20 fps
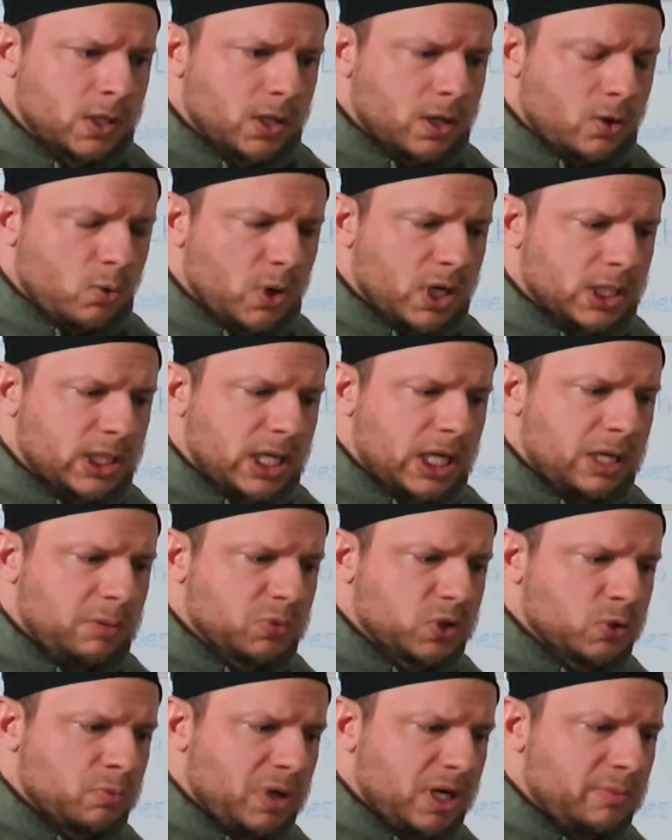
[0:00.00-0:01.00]
When it
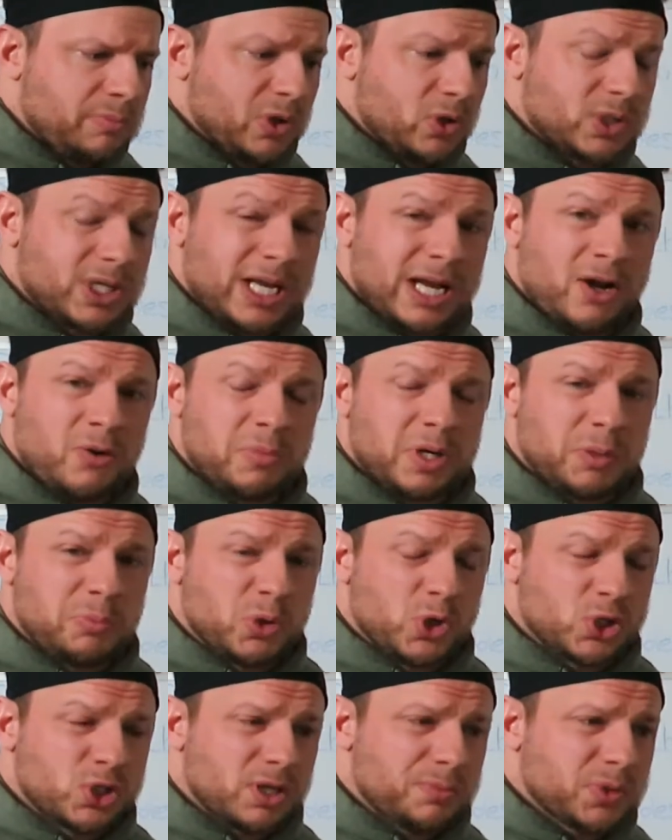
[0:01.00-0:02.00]
came to my ability, how many
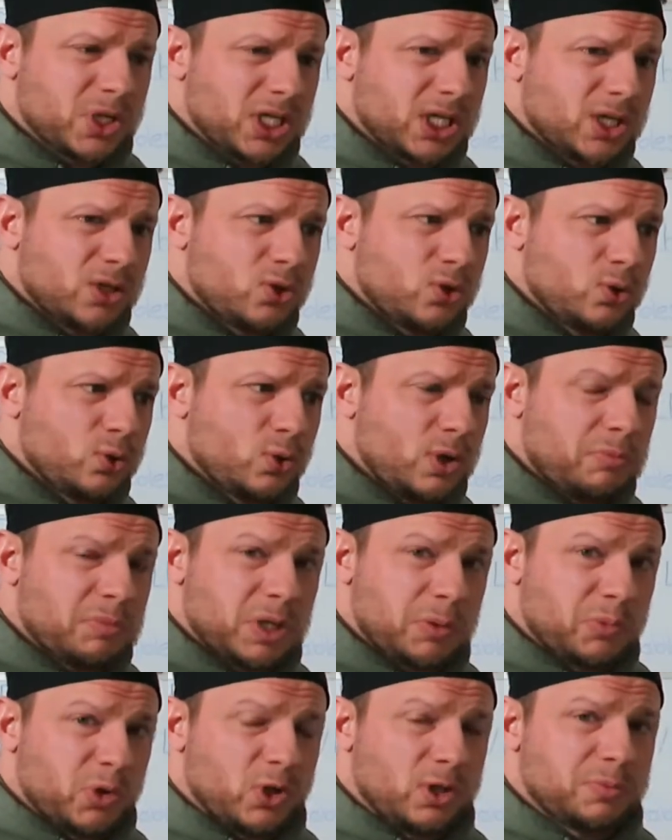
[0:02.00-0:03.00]
push-ups I could do, how
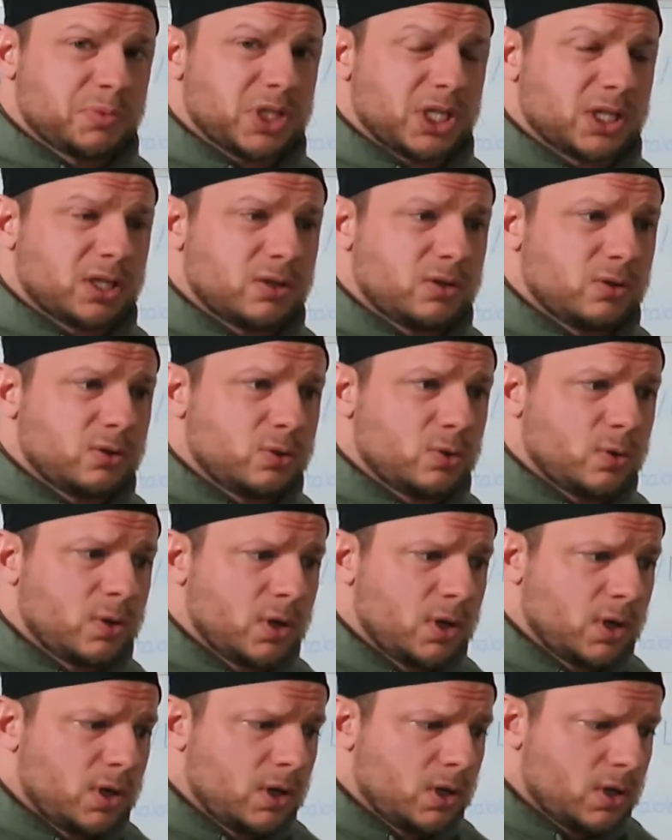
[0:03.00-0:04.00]
many pull-ups I could
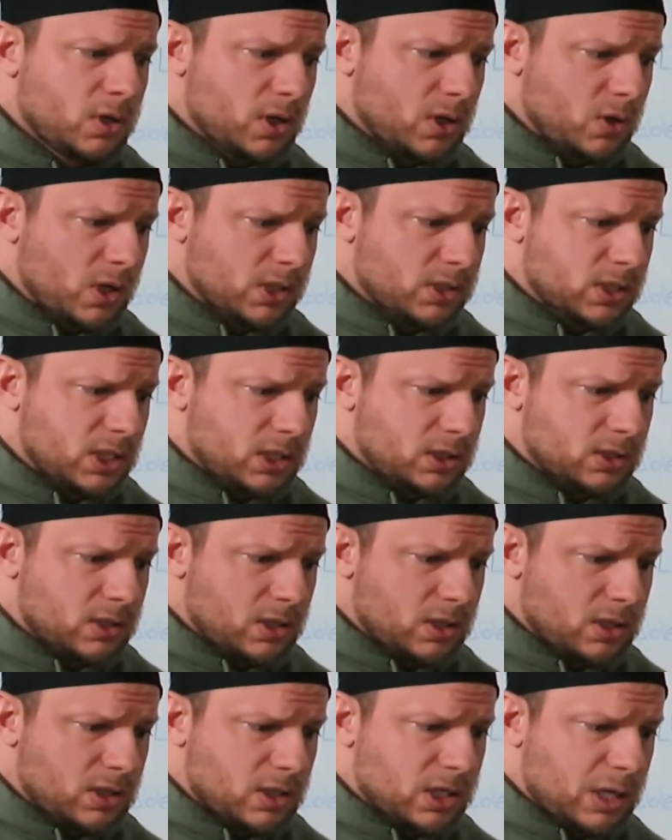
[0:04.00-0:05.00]
do. I set
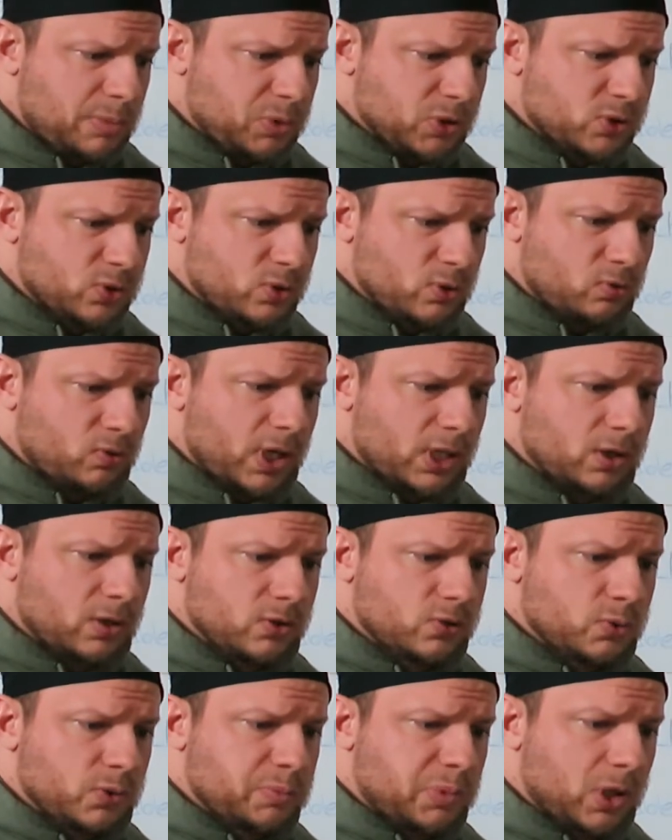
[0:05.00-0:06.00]
a couple school
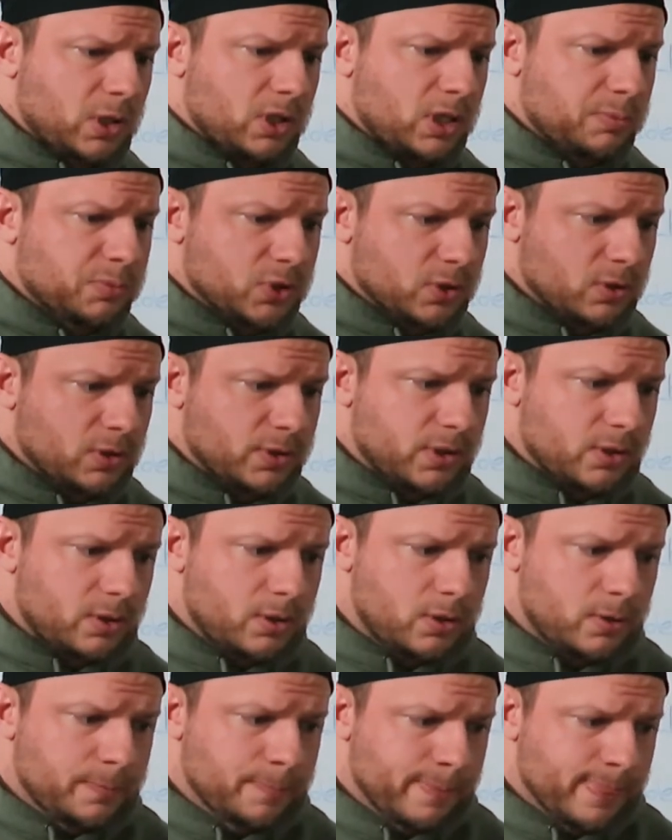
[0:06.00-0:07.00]
records with pull-ups early
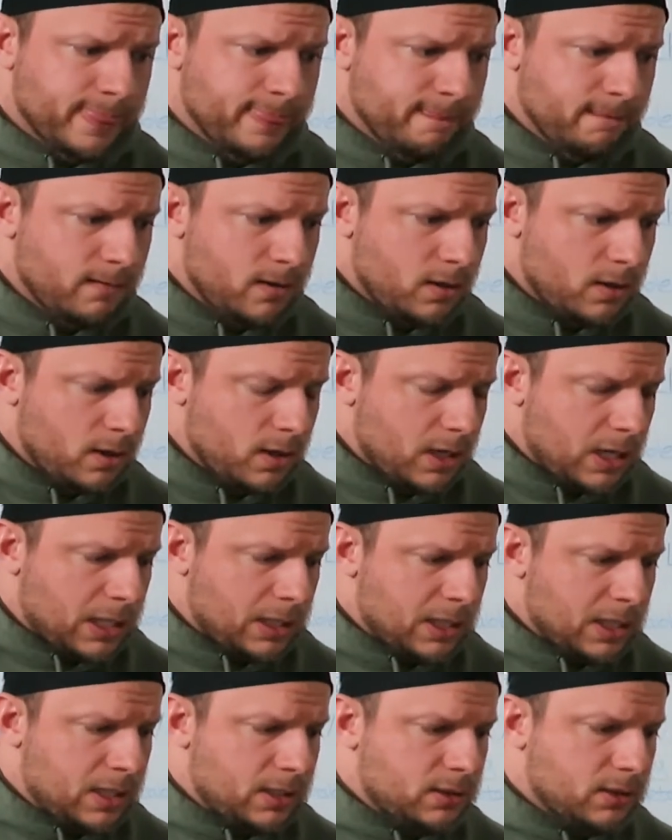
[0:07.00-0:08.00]
on.
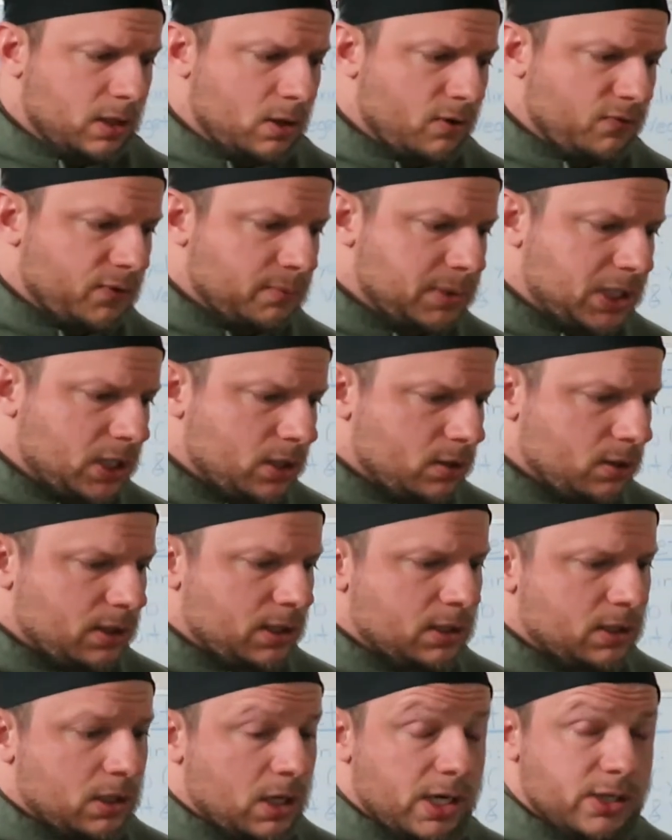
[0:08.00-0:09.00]
And then, from there
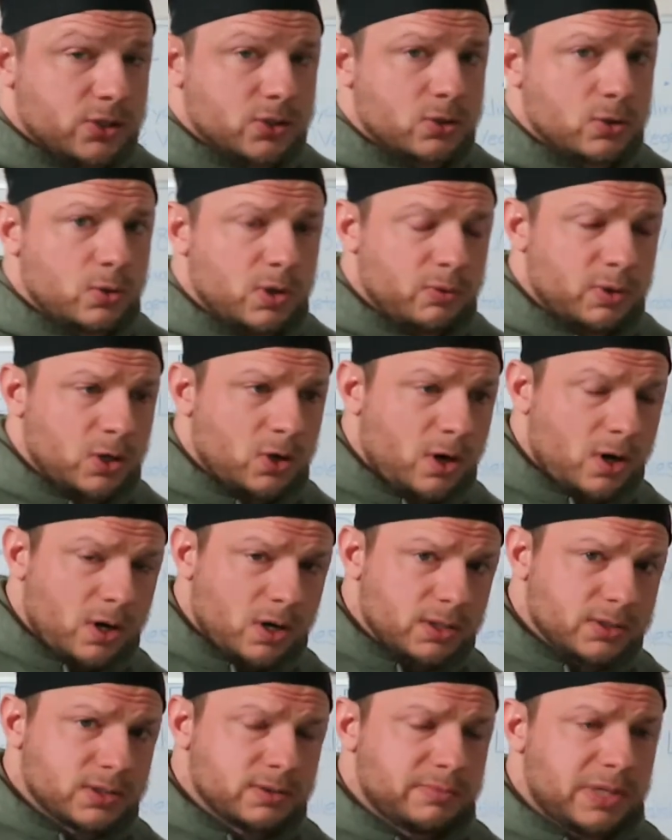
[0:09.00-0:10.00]
in high school, I had an
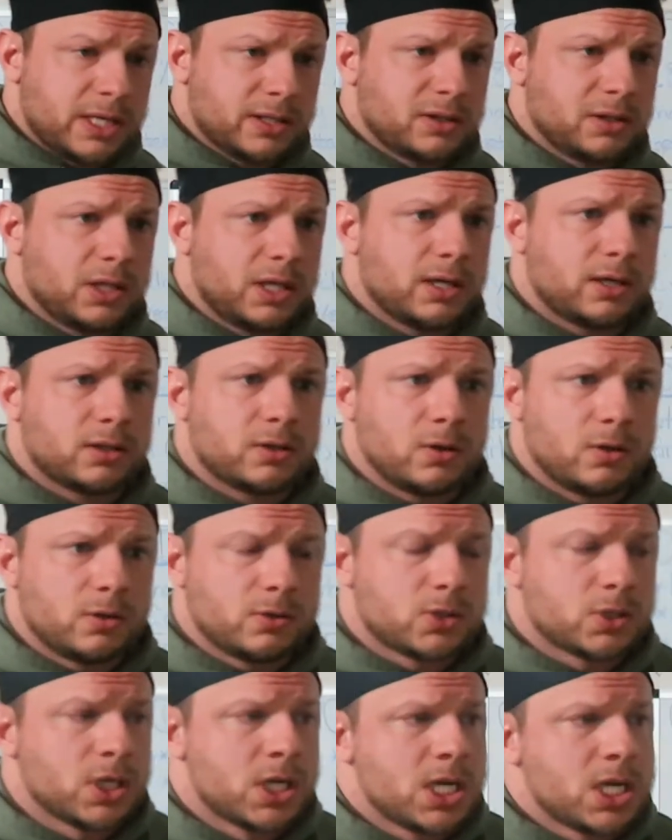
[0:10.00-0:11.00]
awesome athletic
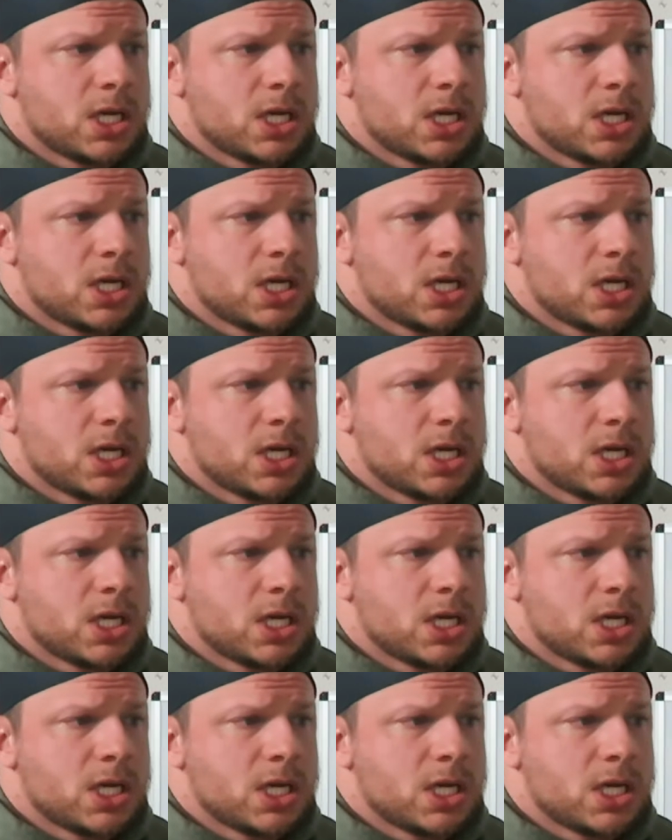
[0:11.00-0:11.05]
coach.